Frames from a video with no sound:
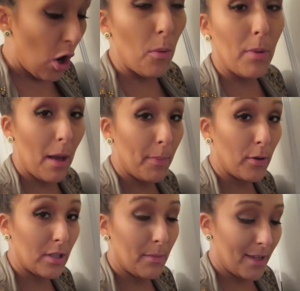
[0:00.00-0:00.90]
oh, blog
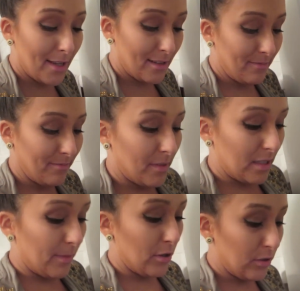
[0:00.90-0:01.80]
post up mañana, mis
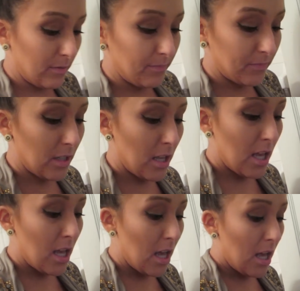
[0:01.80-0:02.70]
amigos.
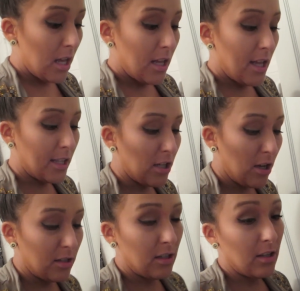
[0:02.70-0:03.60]
It's
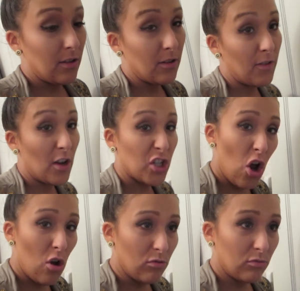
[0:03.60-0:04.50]
on Fash
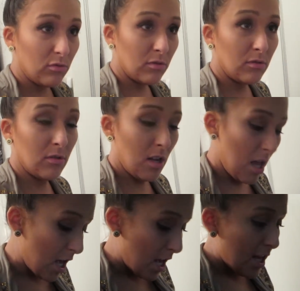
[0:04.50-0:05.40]
Home.
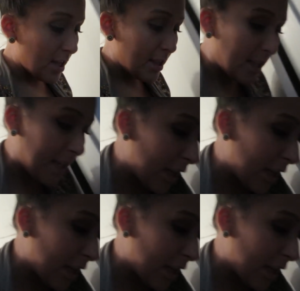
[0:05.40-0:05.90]
Te